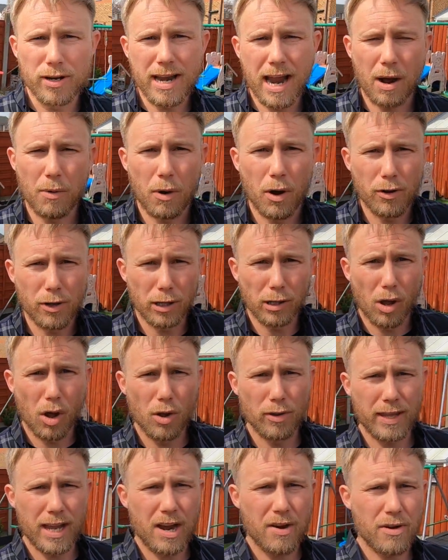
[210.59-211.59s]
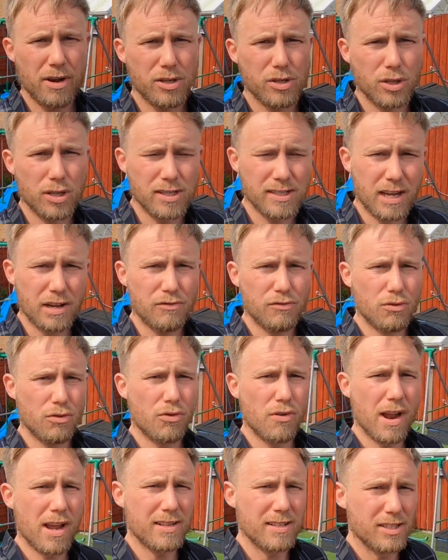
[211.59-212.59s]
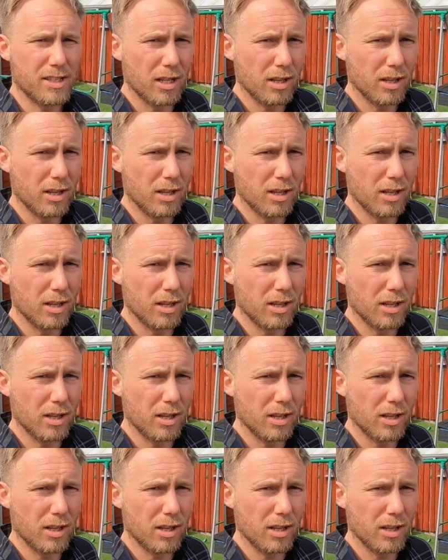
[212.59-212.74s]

now on the lawned area, so the central grass, the